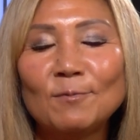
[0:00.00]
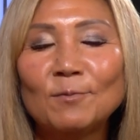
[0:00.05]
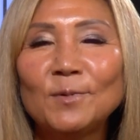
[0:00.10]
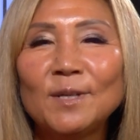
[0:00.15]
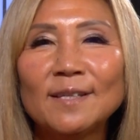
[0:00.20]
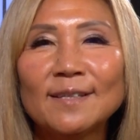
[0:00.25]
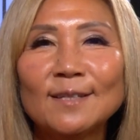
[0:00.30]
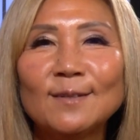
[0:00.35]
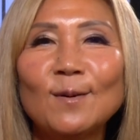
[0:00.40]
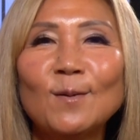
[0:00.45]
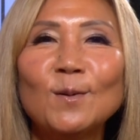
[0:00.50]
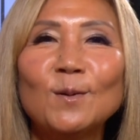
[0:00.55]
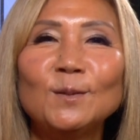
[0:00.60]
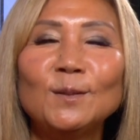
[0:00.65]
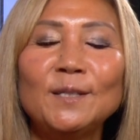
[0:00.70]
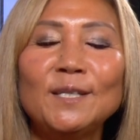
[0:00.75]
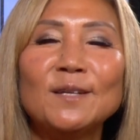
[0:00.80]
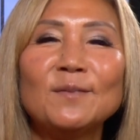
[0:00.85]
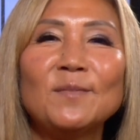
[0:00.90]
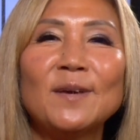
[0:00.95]
we can
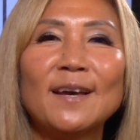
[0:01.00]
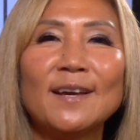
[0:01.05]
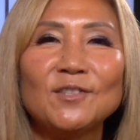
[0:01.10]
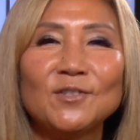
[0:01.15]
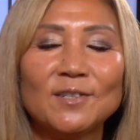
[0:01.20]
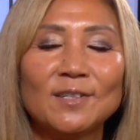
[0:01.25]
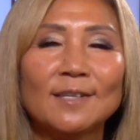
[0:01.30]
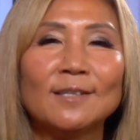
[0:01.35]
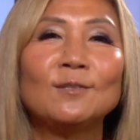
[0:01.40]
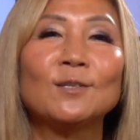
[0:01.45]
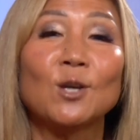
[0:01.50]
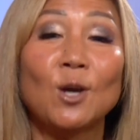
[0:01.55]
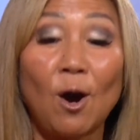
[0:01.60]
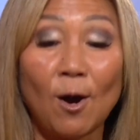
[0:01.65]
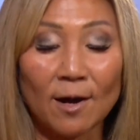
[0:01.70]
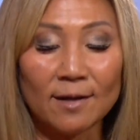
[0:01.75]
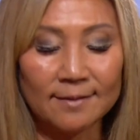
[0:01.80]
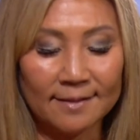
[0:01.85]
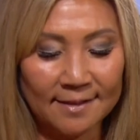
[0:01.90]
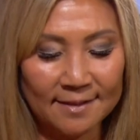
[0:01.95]
only imagine,
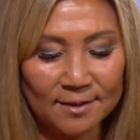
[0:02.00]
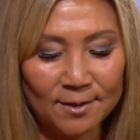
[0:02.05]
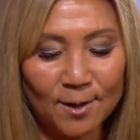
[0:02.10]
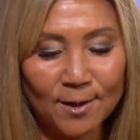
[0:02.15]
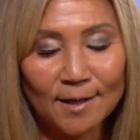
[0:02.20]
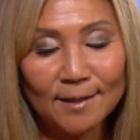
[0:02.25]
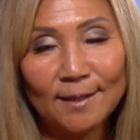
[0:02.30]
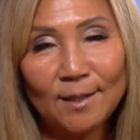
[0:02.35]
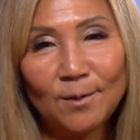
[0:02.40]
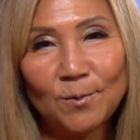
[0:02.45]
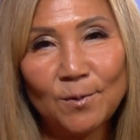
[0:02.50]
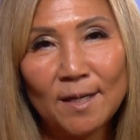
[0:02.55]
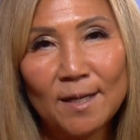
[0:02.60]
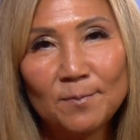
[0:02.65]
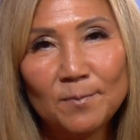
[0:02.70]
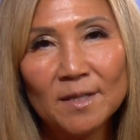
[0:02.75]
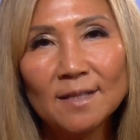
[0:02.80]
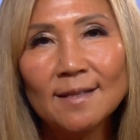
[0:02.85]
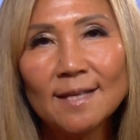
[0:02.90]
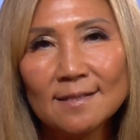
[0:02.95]
can hardly wait.
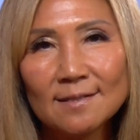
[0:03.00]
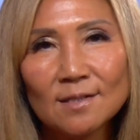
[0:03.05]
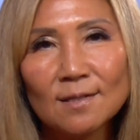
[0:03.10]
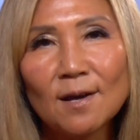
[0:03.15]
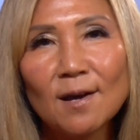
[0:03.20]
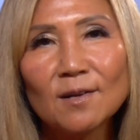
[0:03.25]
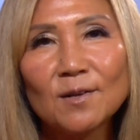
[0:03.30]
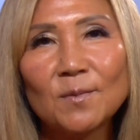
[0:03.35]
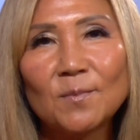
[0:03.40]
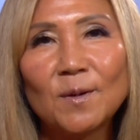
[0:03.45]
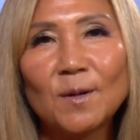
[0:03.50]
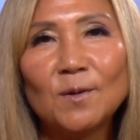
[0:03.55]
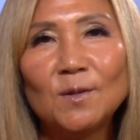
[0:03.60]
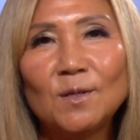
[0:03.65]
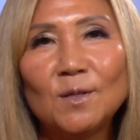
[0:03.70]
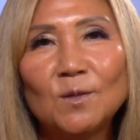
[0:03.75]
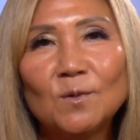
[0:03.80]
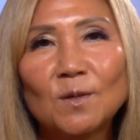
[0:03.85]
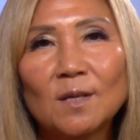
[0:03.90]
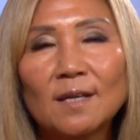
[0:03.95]
But let's talk about
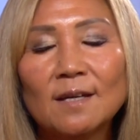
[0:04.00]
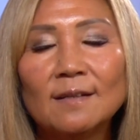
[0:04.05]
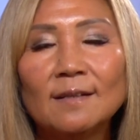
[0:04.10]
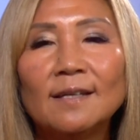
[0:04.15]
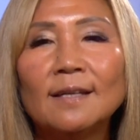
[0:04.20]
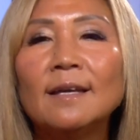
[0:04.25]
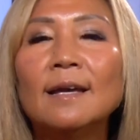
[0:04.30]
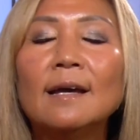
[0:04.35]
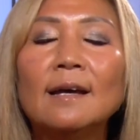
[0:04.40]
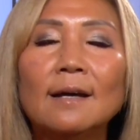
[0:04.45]
you, Kelly.